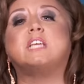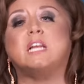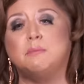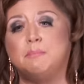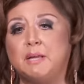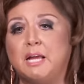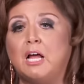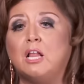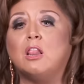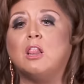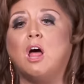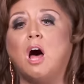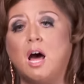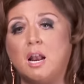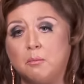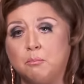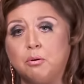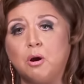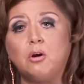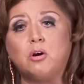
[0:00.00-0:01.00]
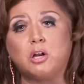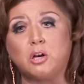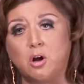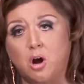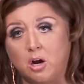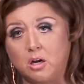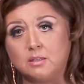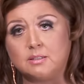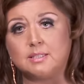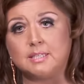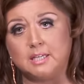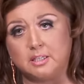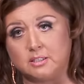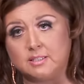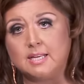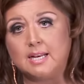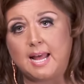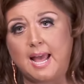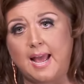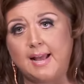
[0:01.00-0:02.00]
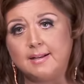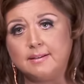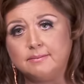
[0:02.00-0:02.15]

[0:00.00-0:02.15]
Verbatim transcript: gonna be a lot of broken hearts here today.